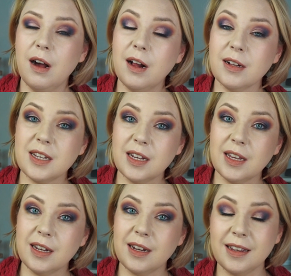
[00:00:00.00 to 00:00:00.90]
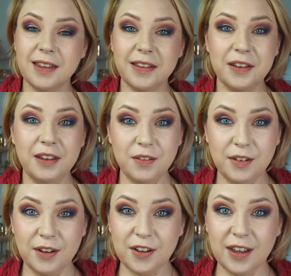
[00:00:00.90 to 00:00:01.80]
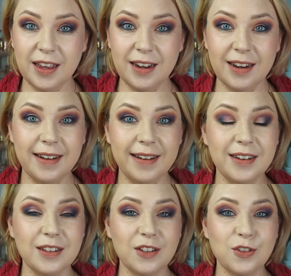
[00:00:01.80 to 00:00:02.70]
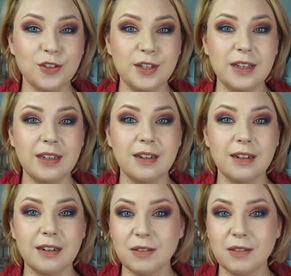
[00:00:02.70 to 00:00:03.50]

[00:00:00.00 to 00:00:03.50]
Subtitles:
I'll check in the evening again to see